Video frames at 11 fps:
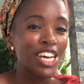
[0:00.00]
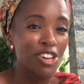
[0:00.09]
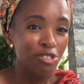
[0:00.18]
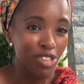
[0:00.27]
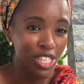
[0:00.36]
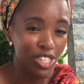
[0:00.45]

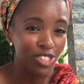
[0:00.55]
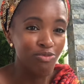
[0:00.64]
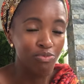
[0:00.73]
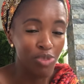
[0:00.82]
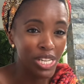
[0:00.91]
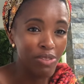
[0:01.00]
It was
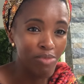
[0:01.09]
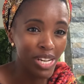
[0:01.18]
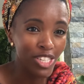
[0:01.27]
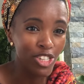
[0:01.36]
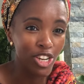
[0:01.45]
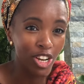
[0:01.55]
pretty
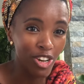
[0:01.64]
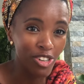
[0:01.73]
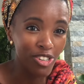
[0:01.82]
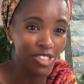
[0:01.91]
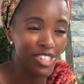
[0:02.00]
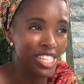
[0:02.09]
much
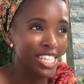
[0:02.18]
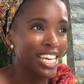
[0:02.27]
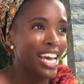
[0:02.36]
closed,